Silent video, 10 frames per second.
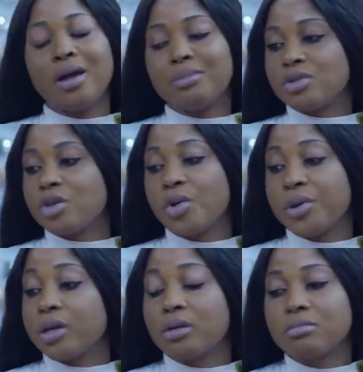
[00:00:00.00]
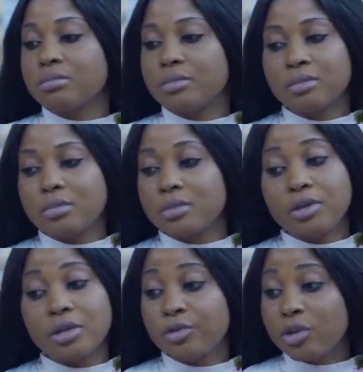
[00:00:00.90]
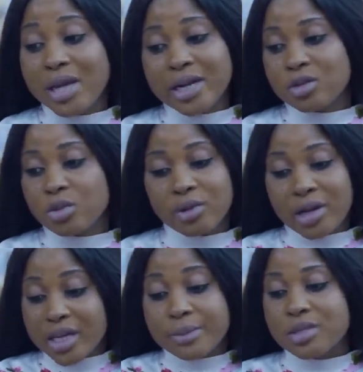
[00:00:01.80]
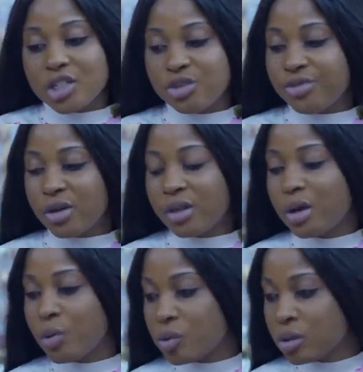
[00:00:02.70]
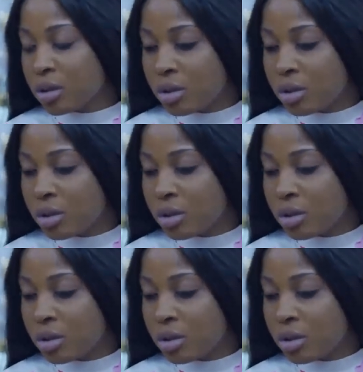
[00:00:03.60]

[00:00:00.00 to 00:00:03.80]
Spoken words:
I'm sorry. If you don't like this one, we can keep searching for another one.